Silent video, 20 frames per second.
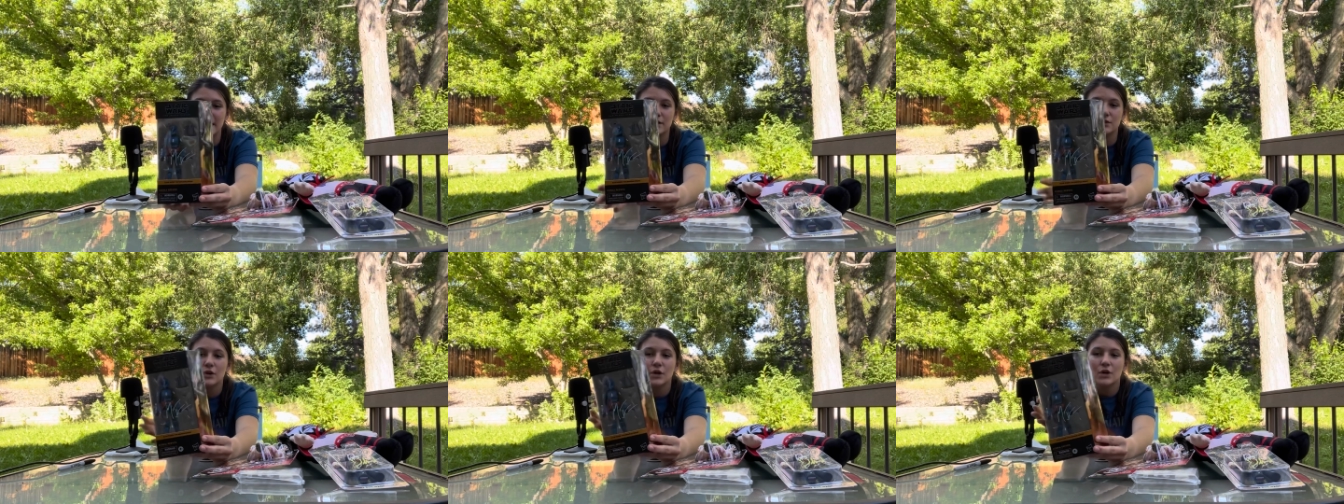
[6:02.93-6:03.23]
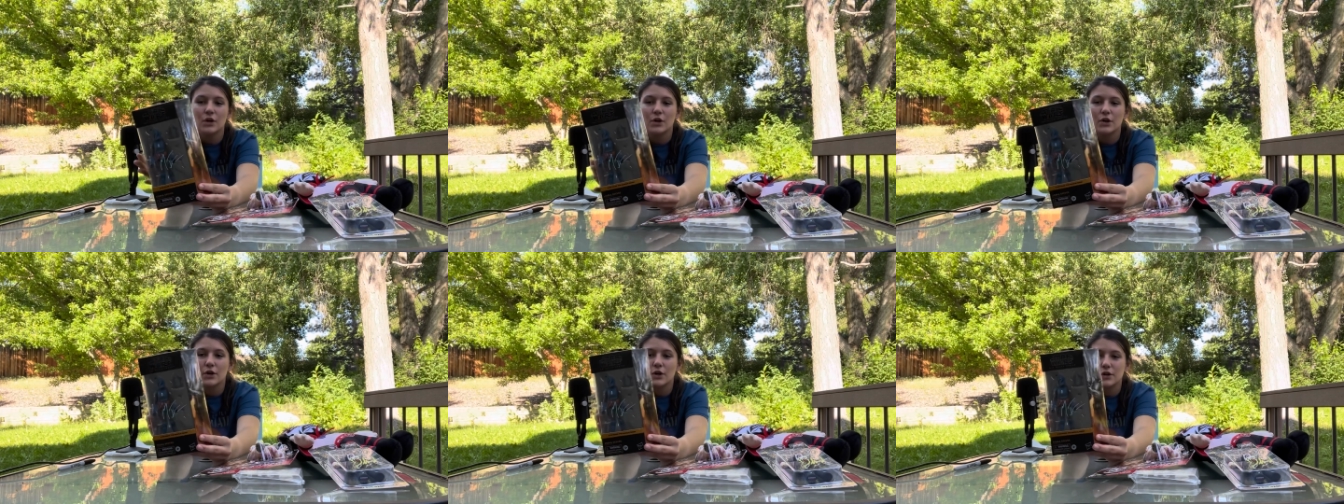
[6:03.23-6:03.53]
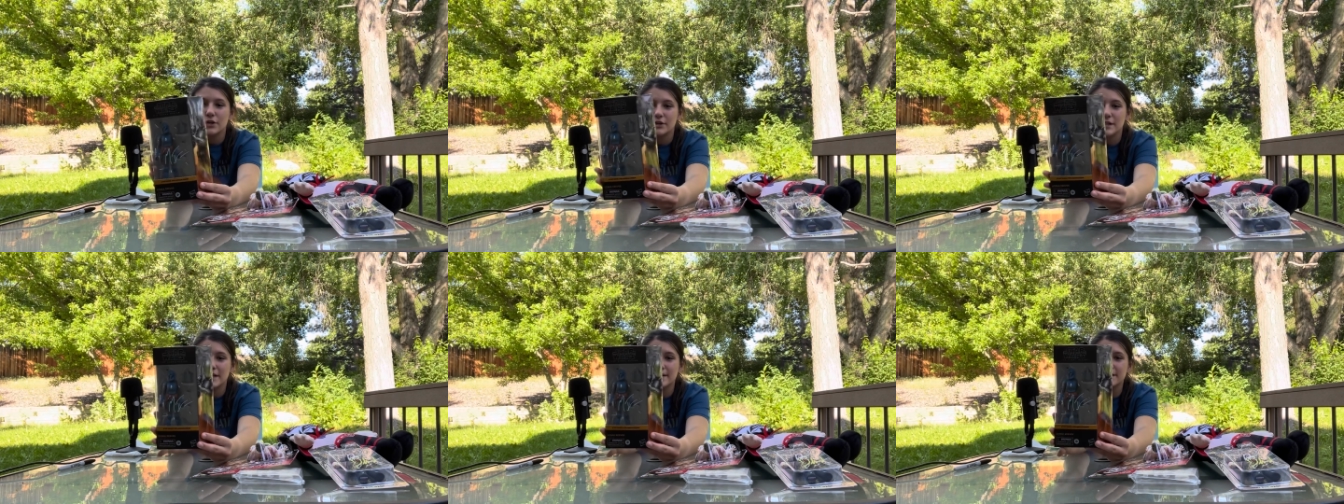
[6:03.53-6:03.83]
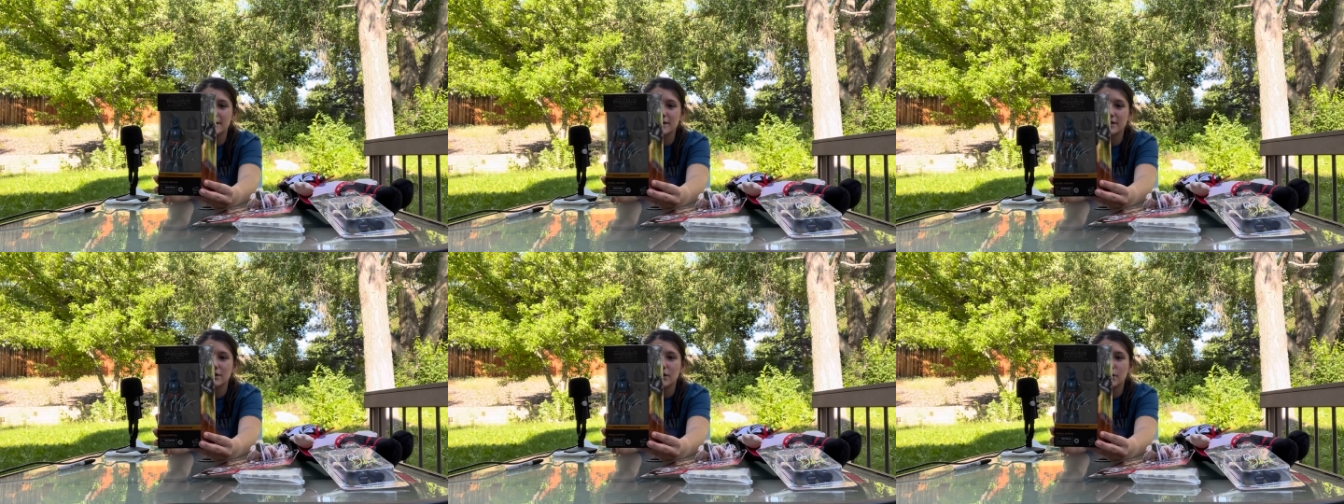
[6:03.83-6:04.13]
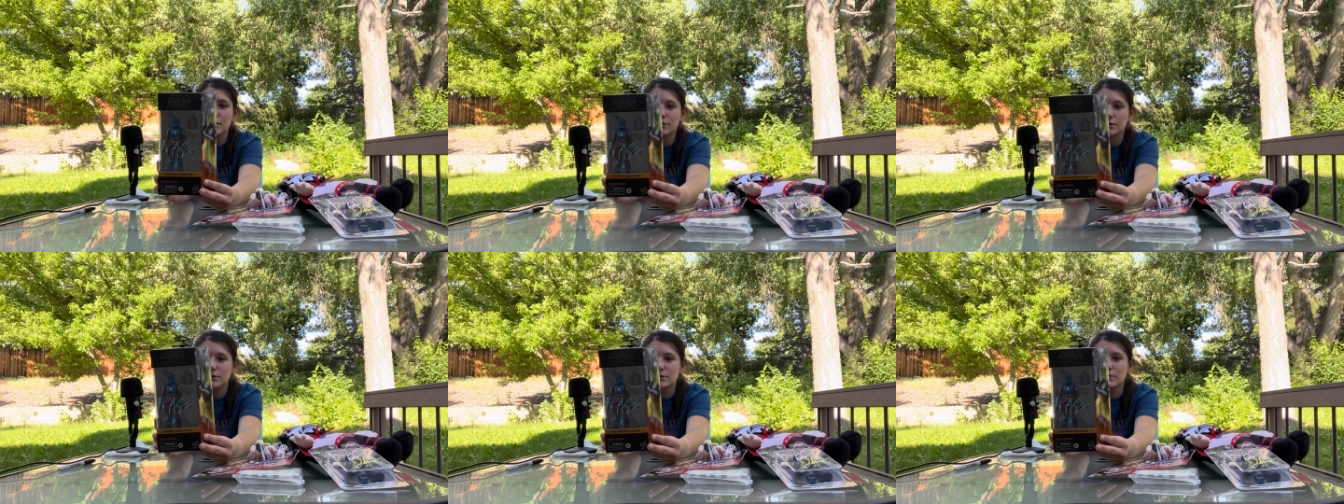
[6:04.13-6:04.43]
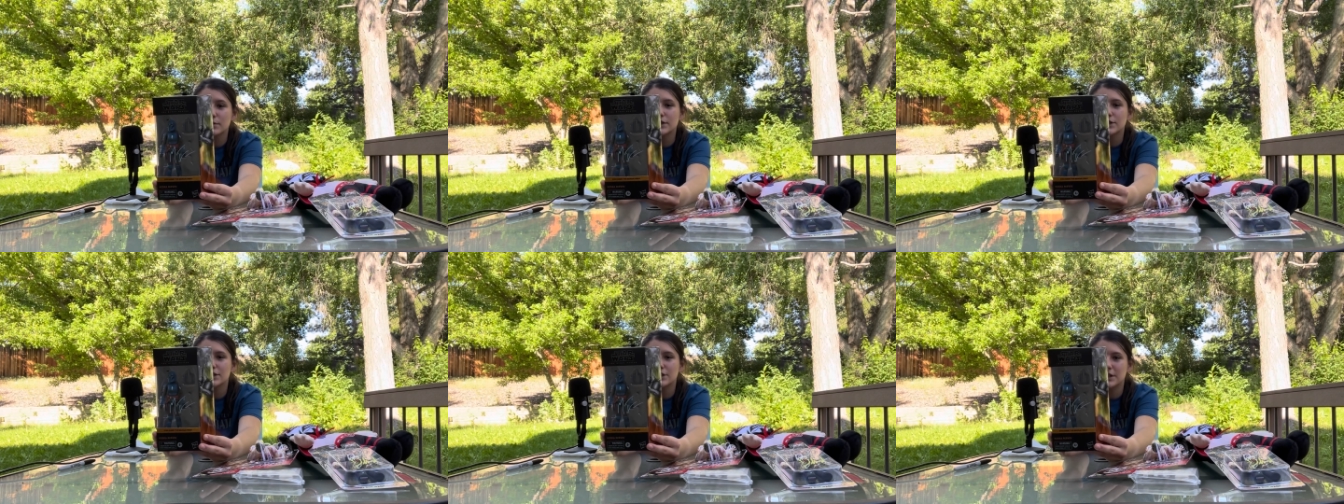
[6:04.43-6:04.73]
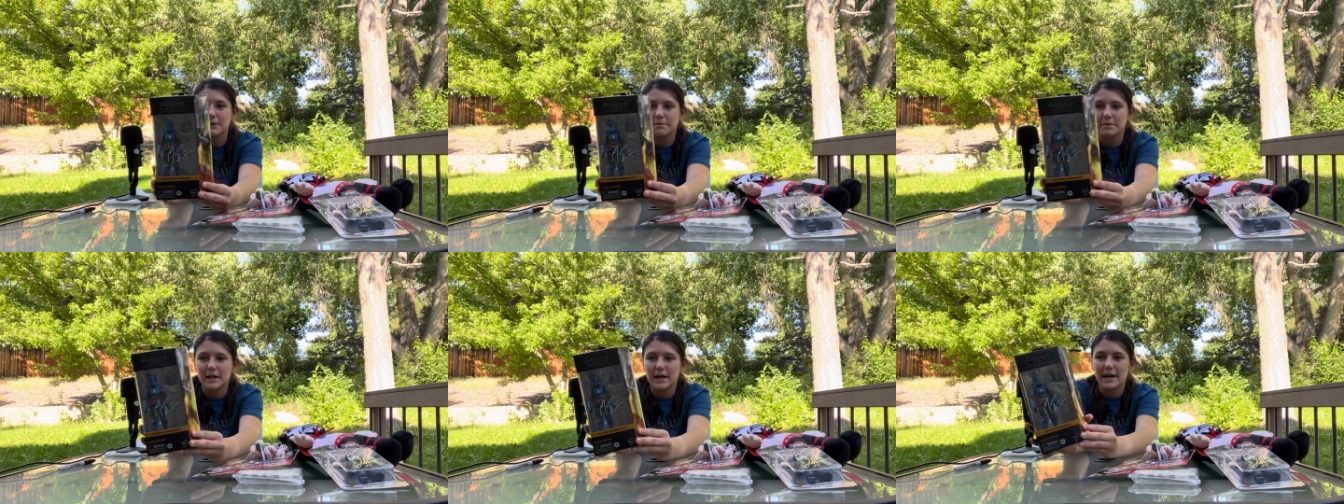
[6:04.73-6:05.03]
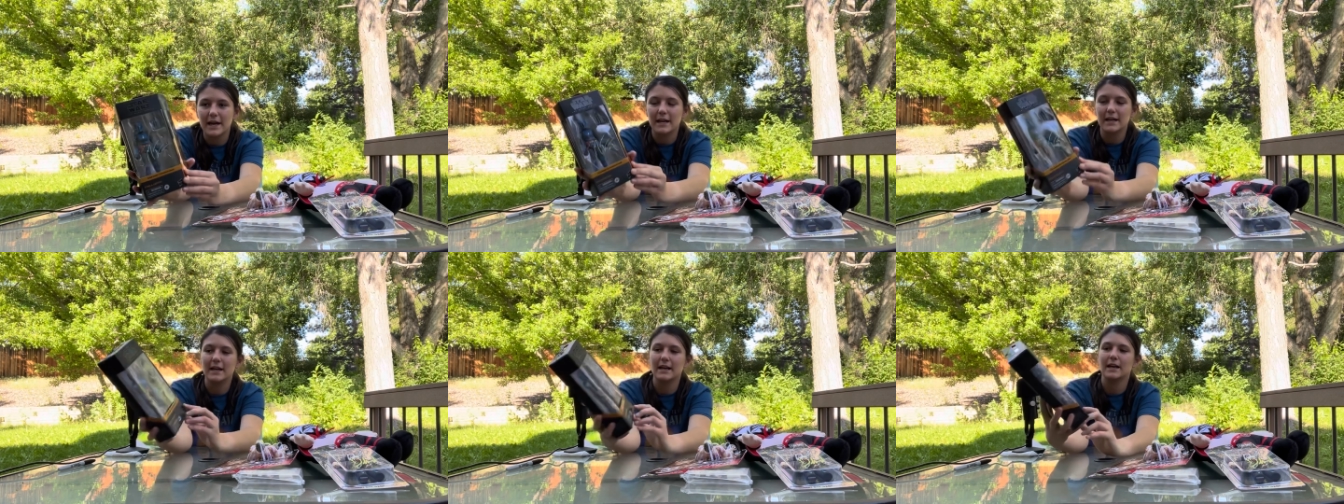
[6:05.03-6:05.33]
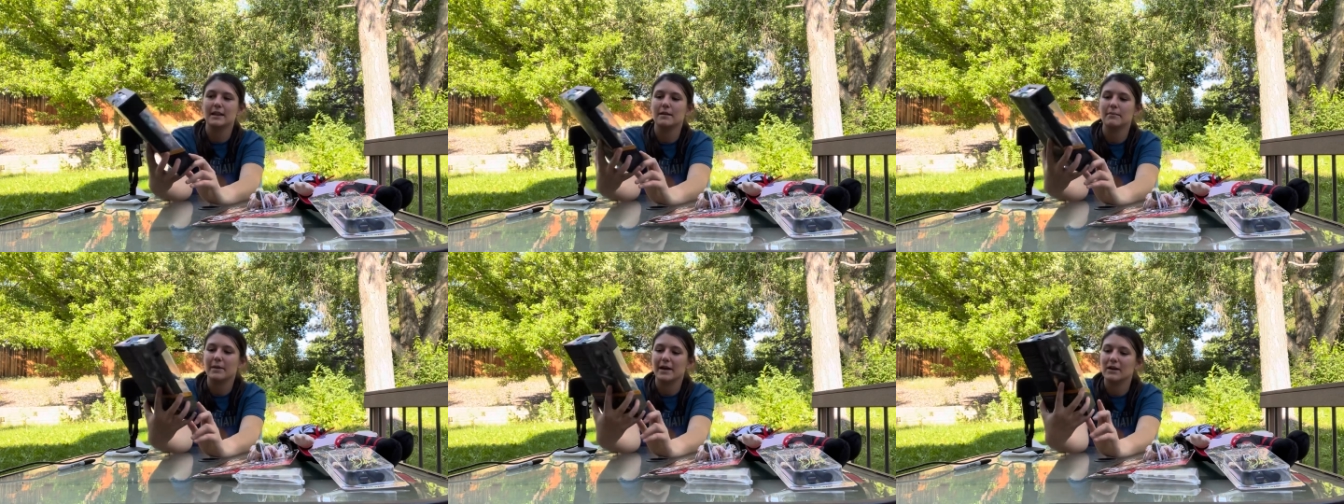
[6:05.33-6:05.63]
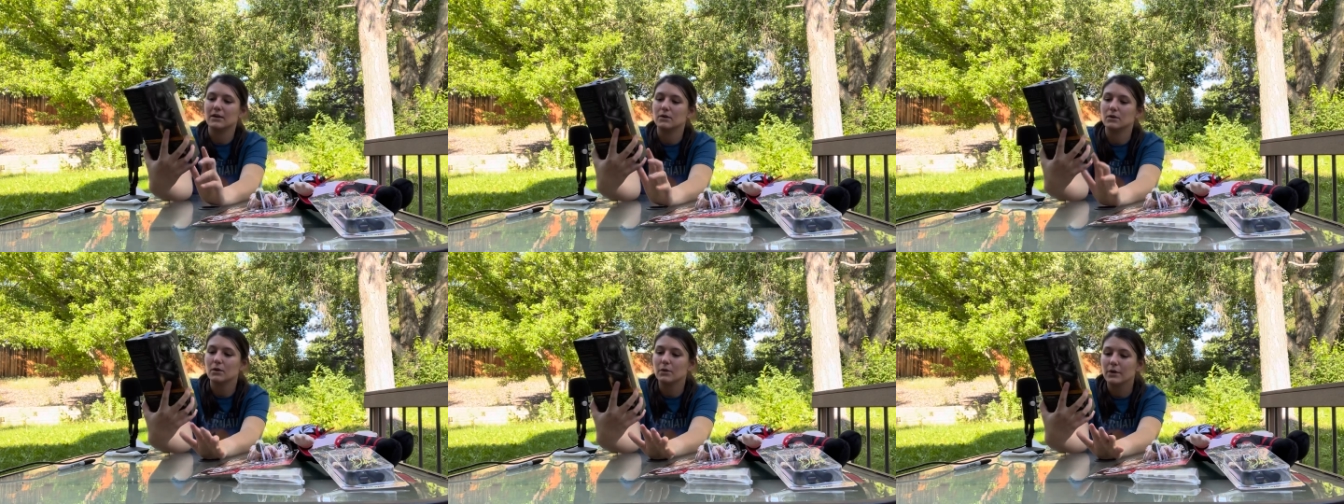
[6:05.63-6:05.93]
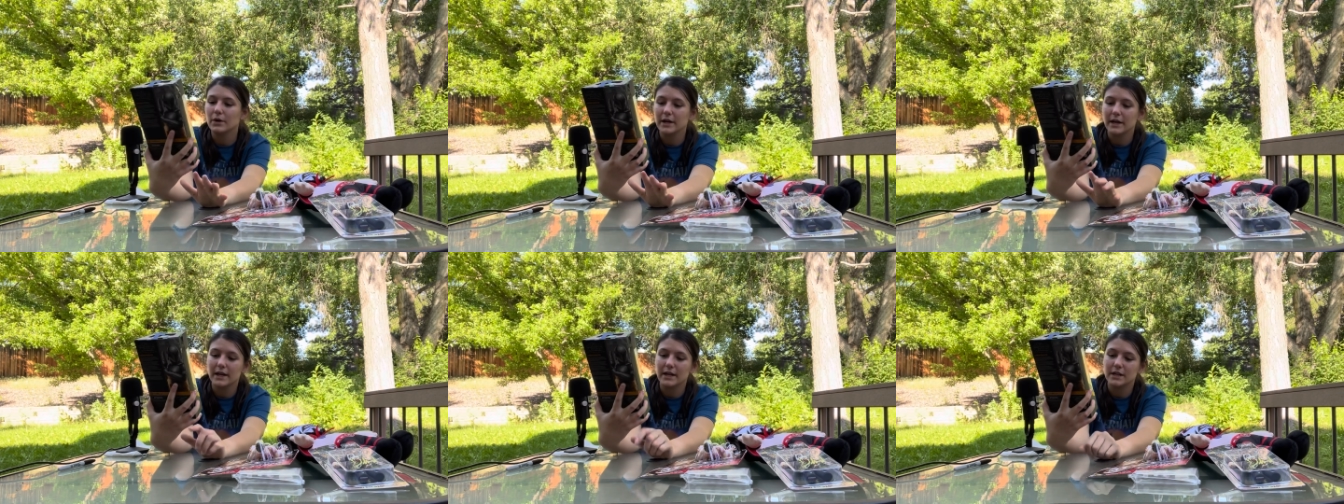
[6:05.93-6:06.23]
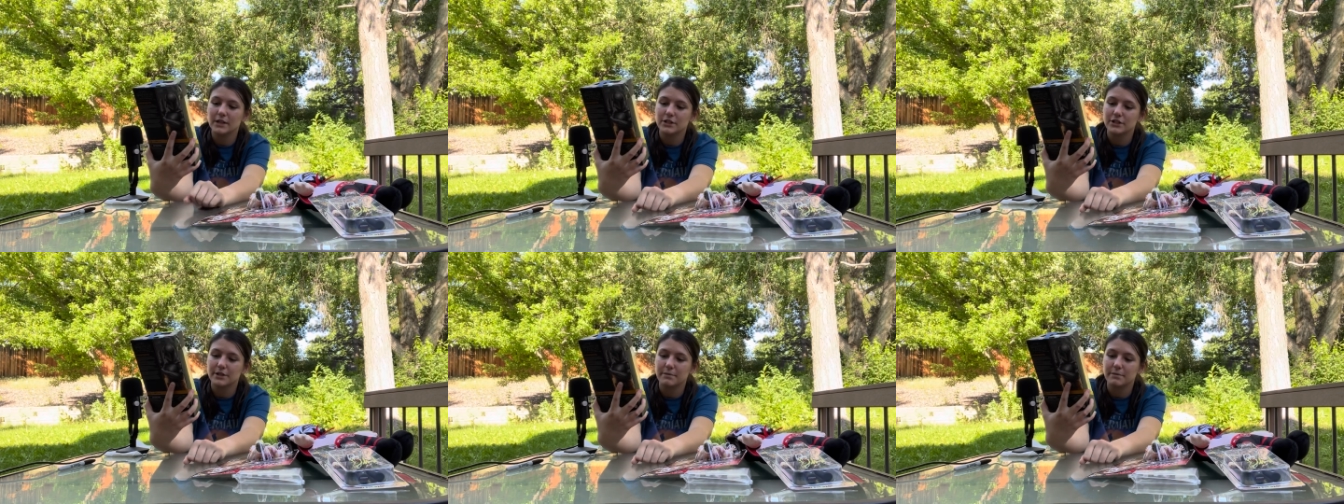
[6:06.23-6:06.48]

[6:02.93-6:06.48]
is this is who she played in The Mandalorian.